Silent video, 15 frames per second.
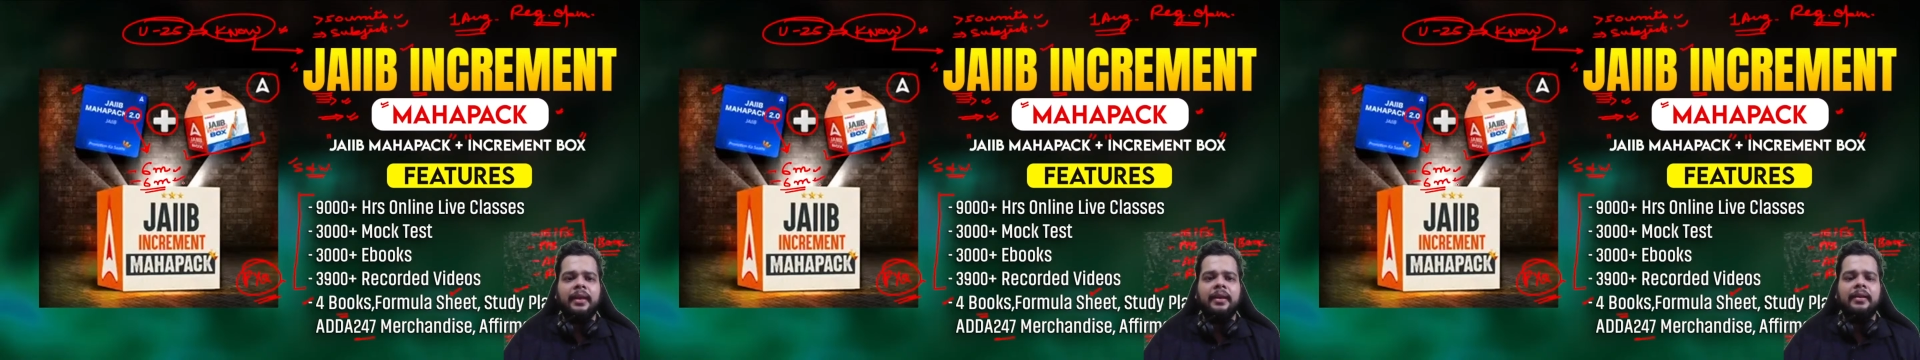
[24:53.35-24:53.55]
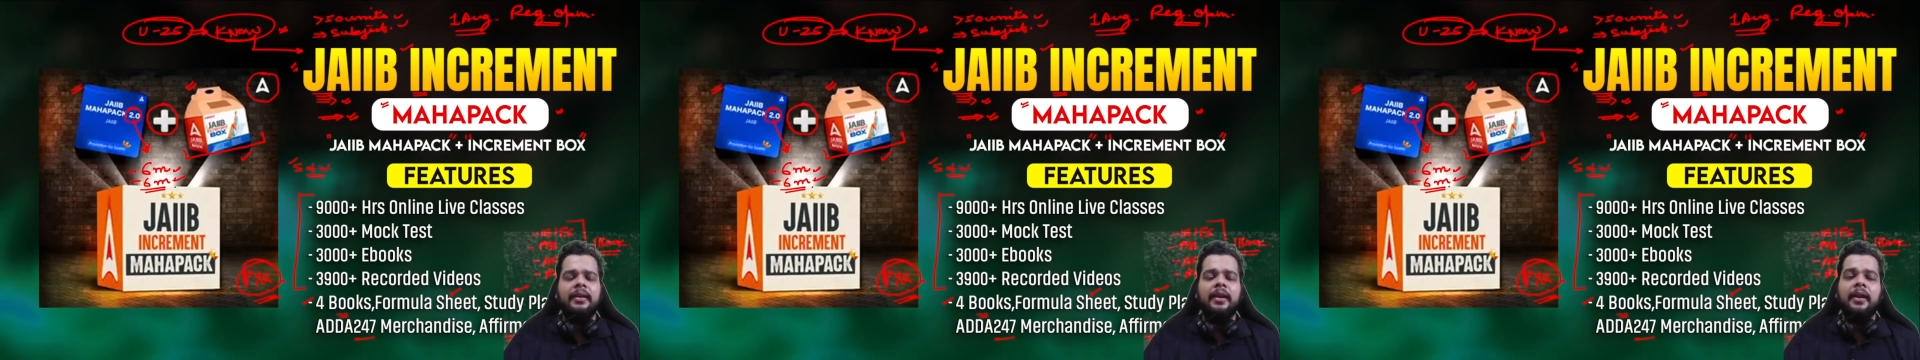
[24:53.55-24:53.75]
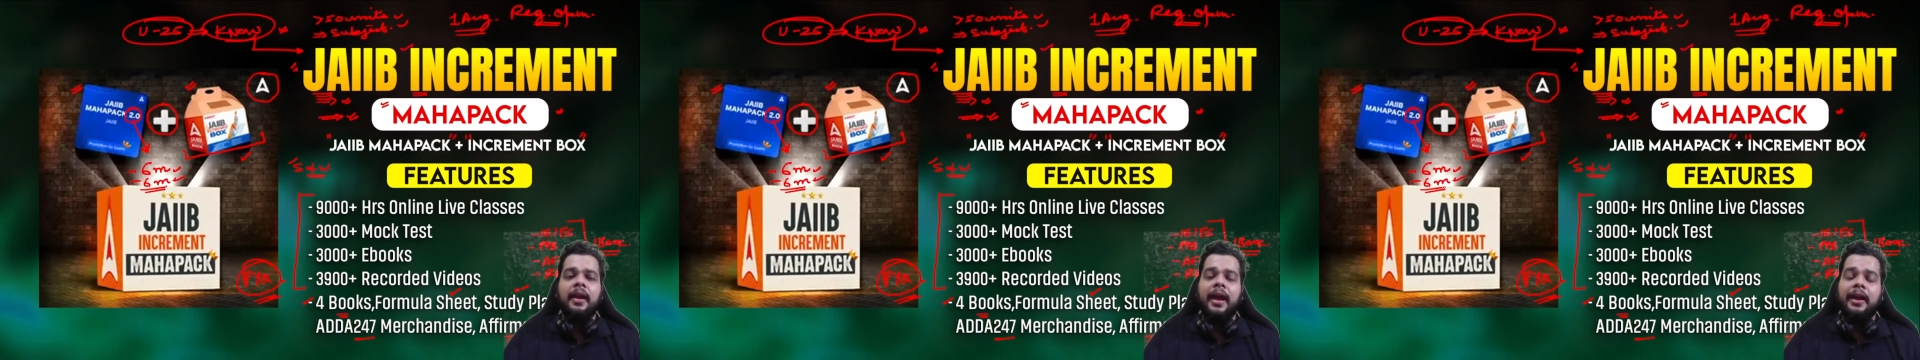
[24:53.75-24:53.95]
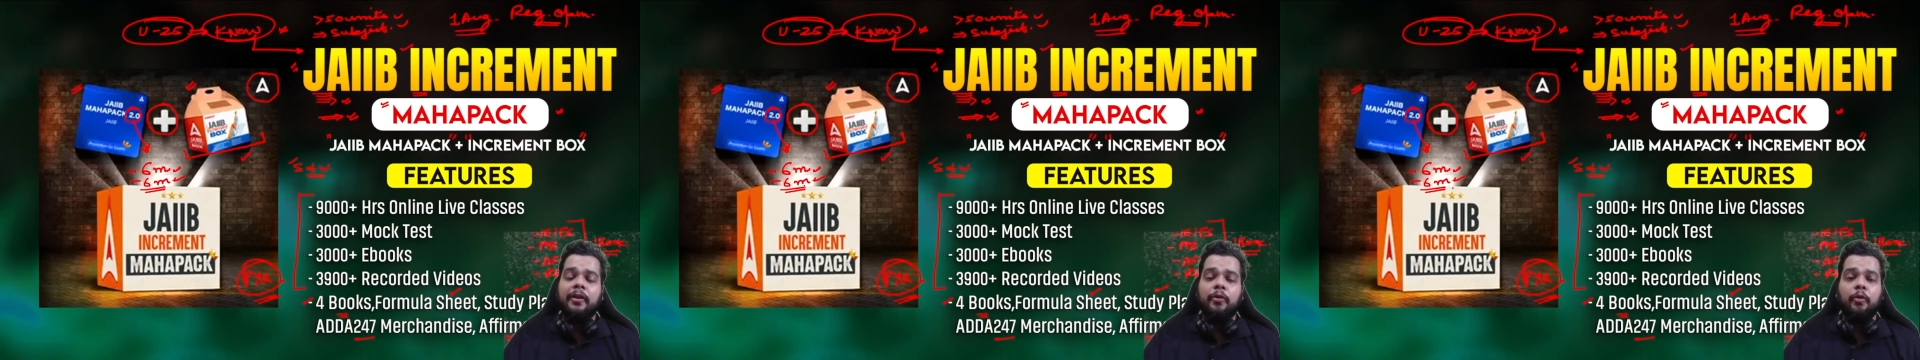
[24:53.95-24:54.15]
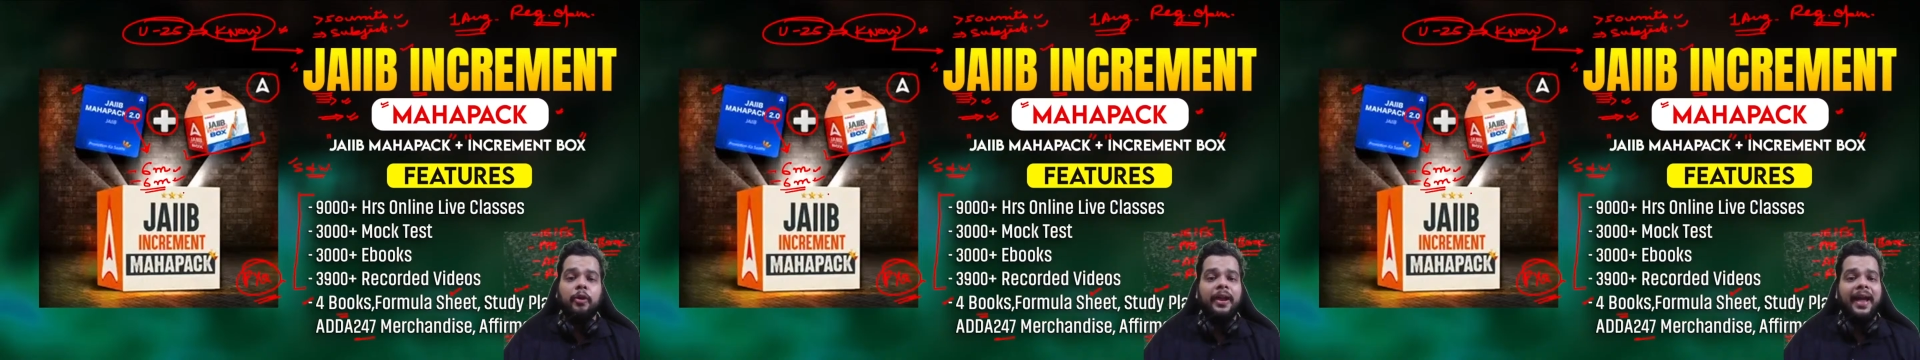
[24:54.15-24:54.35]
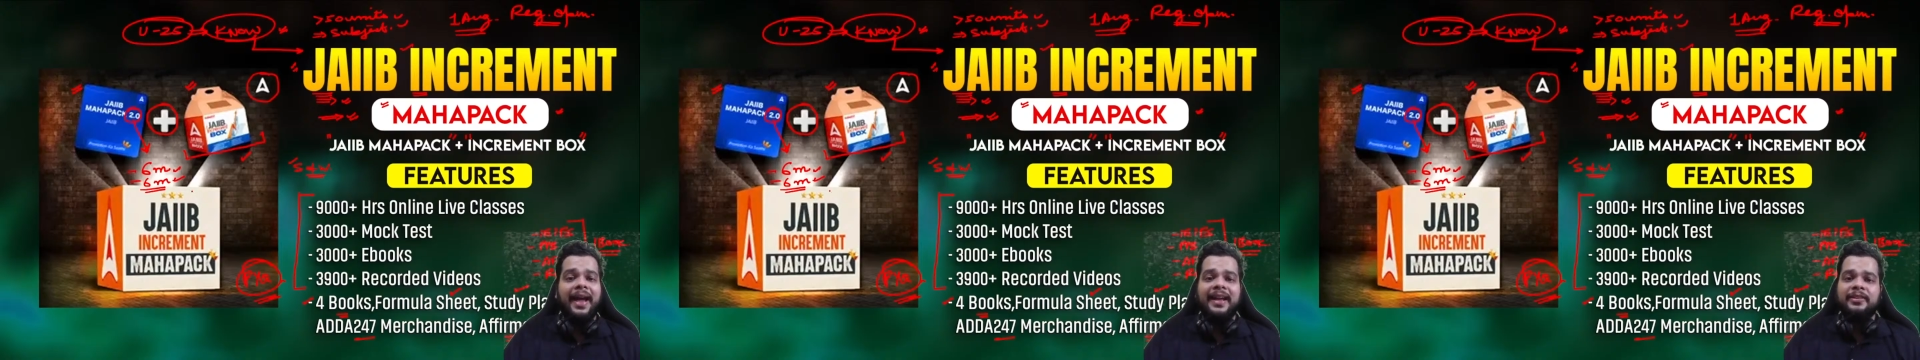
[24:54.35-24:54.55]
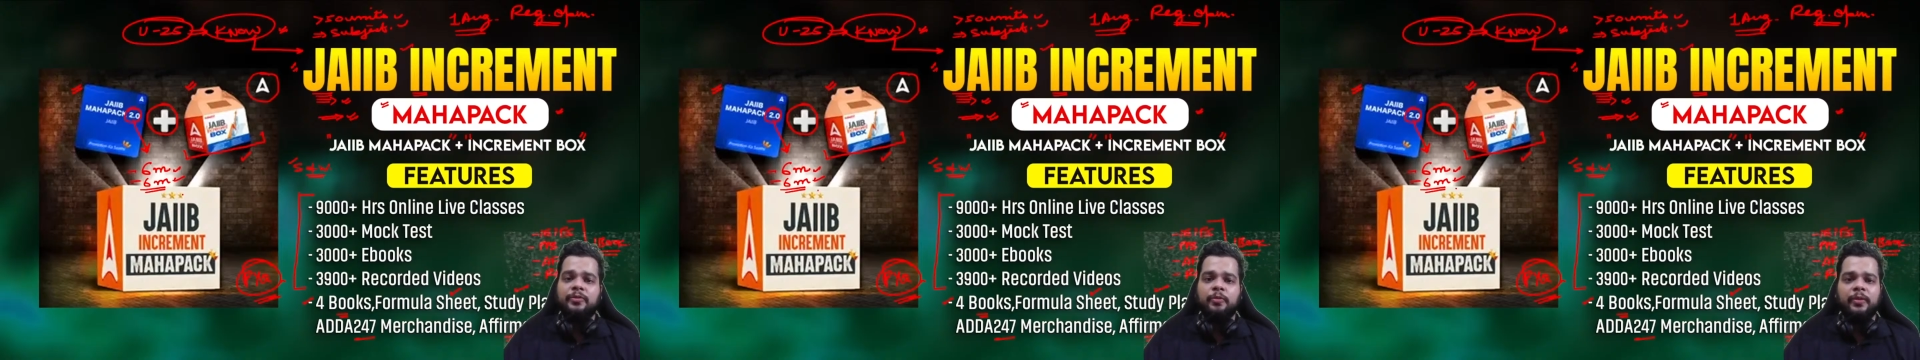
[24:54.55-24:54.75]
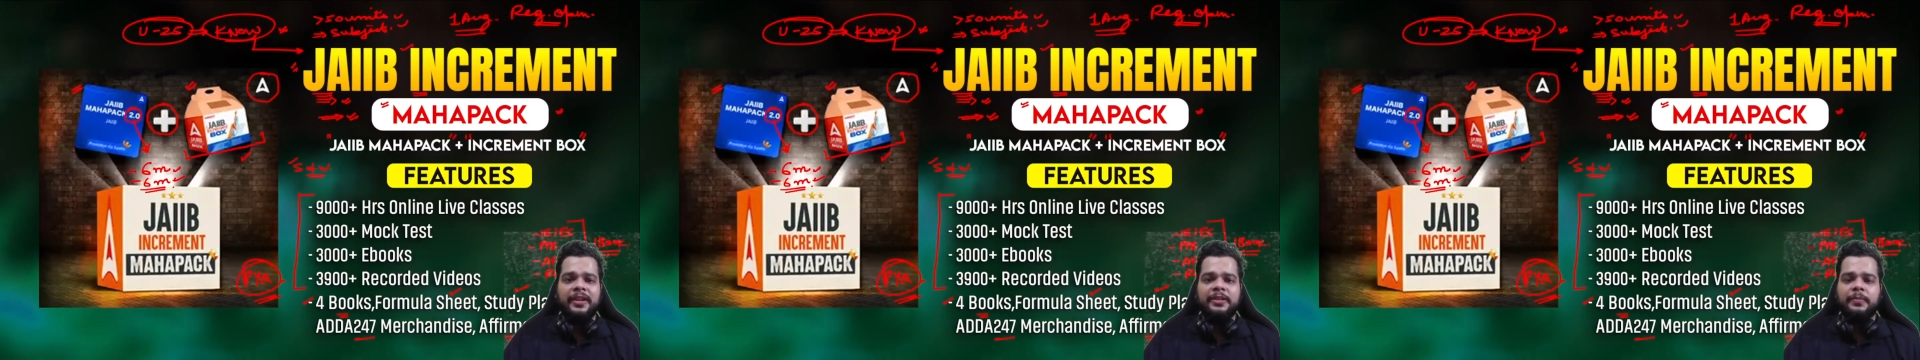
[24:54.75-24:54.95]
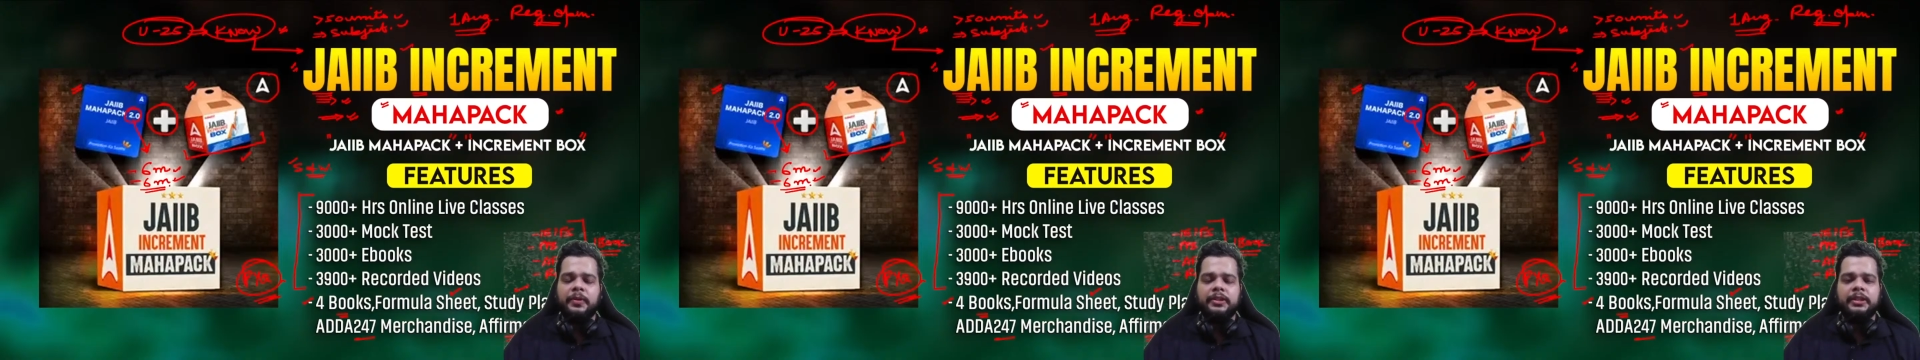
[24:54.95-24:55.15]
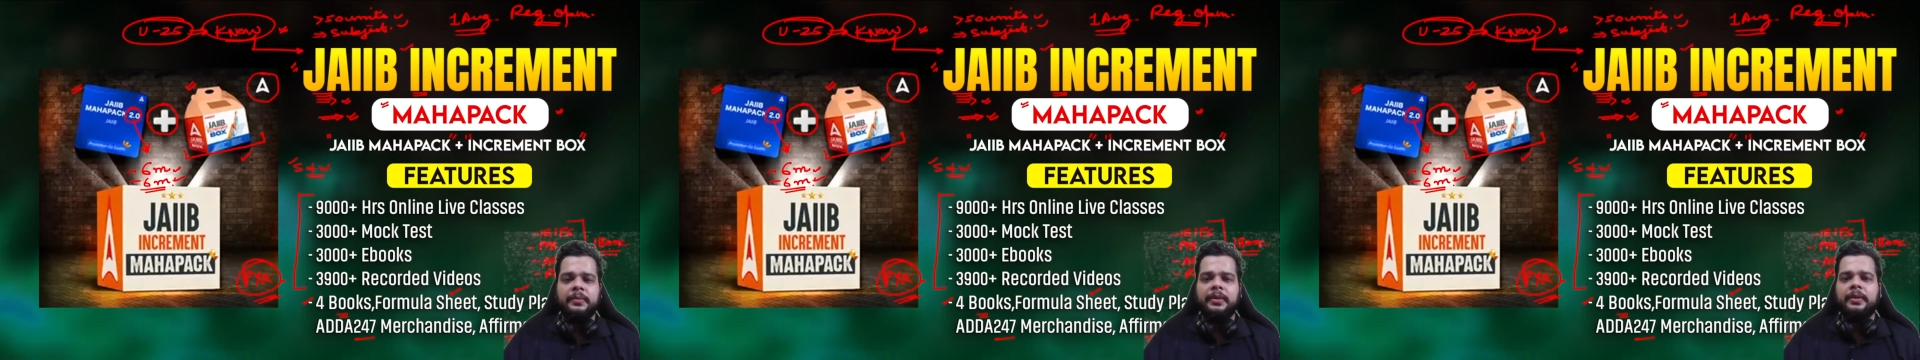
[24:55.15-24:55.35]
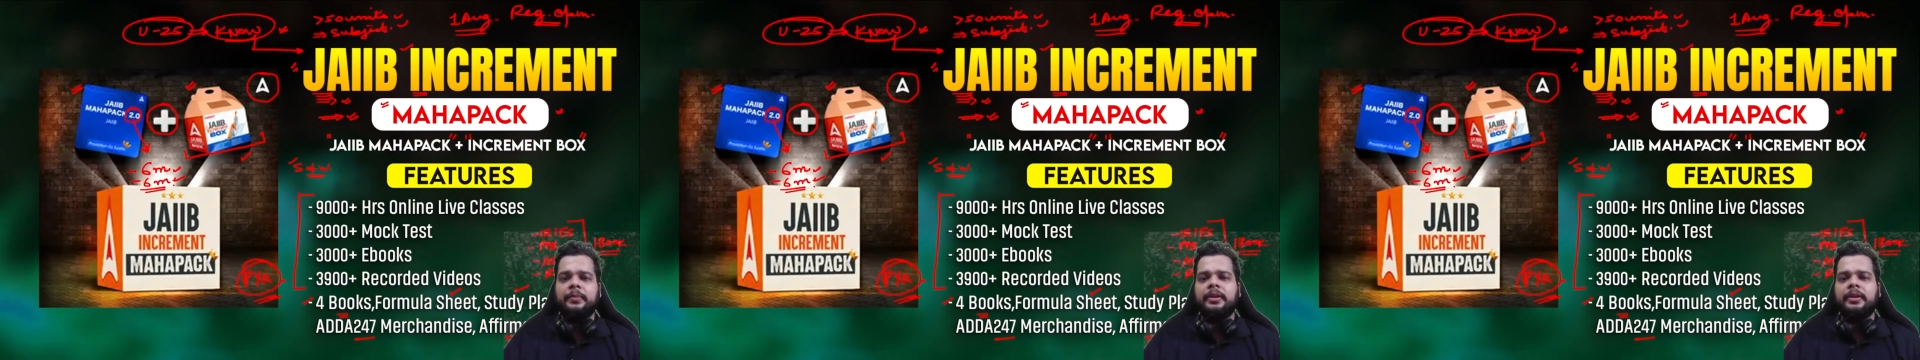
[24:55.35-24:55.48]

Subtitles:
then enroll as soon as possible,